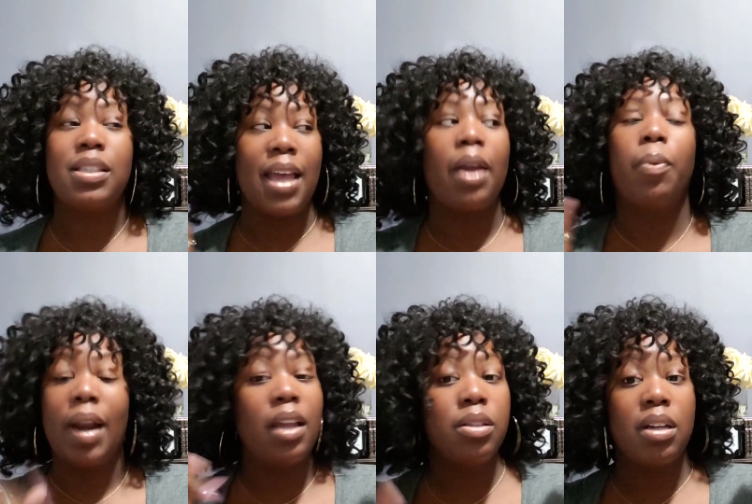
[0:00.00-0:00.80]
Like, when
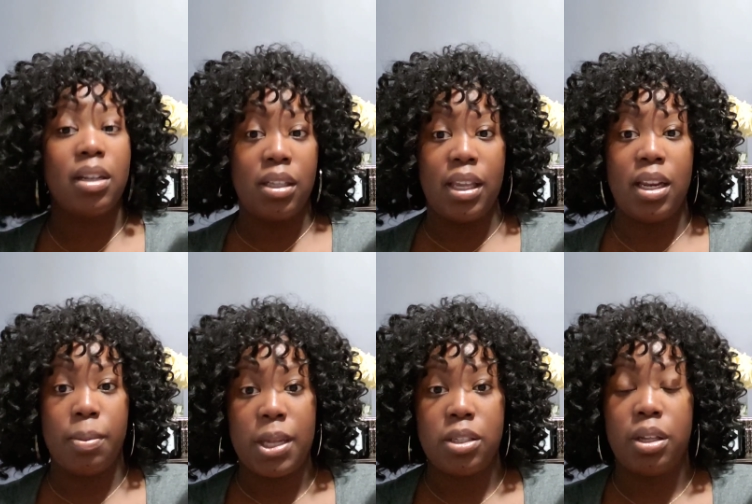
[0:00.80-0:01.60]
I use it on the lady
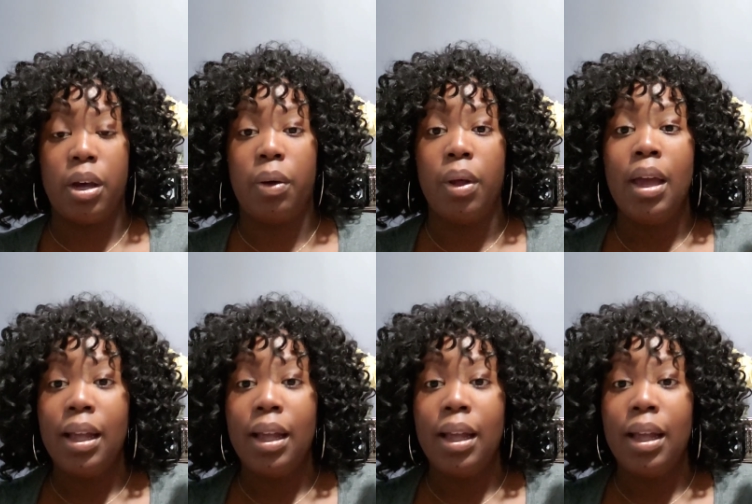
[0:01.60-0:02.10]
bits though,